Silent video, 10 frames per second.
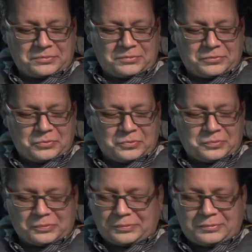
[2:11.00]

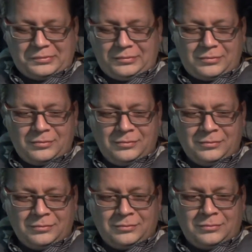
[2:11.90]

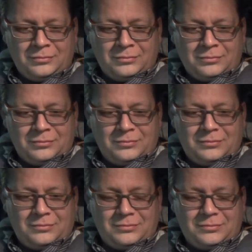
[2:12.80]

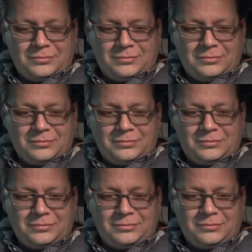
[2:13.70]

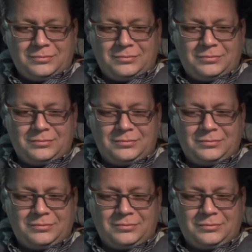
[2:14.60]

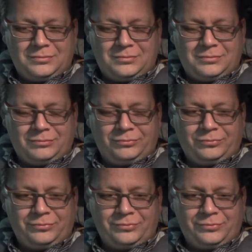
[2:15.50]

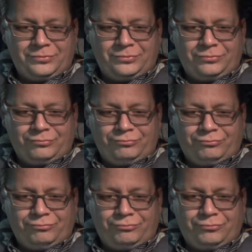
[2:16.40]

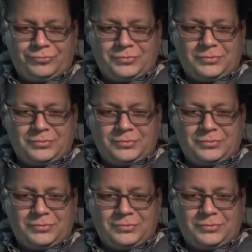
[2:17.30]
The person shown says nothing.